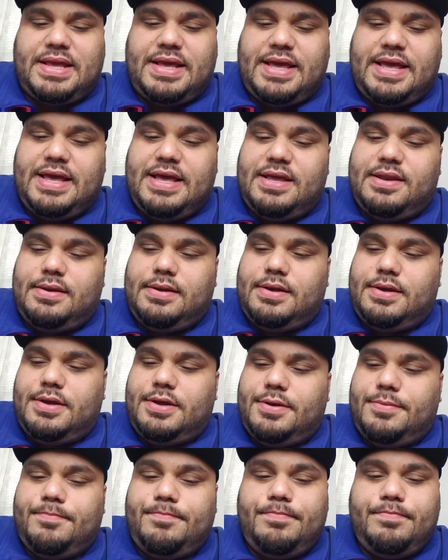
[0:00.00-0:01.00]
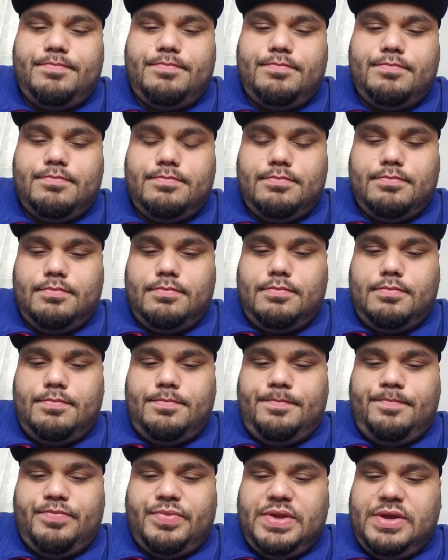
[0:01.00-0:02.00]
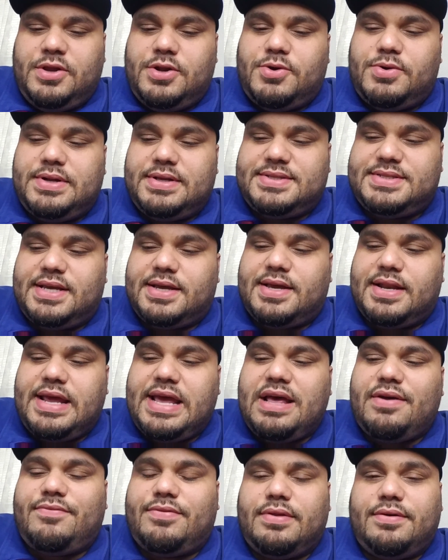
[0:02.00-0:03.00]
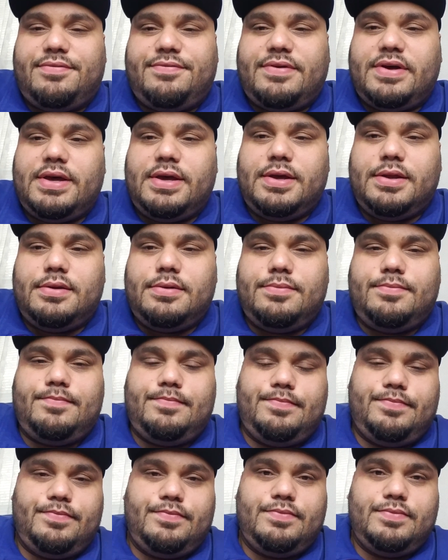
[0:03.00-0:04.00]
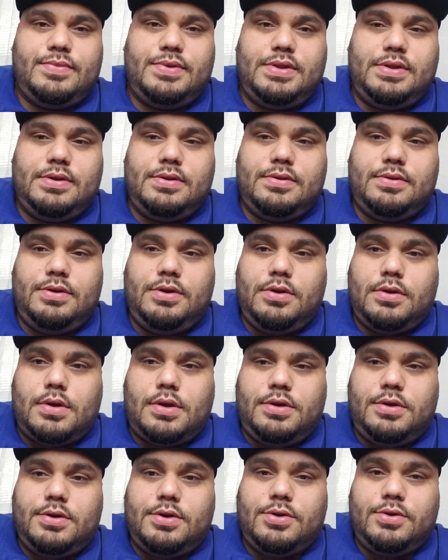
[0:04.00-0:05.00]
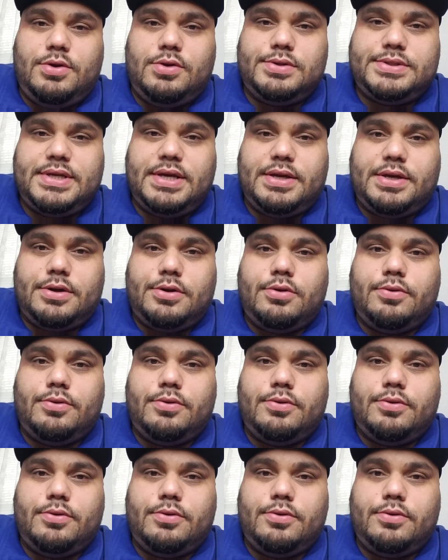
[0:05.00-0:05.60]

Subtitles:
and in the second half of the fight, you take it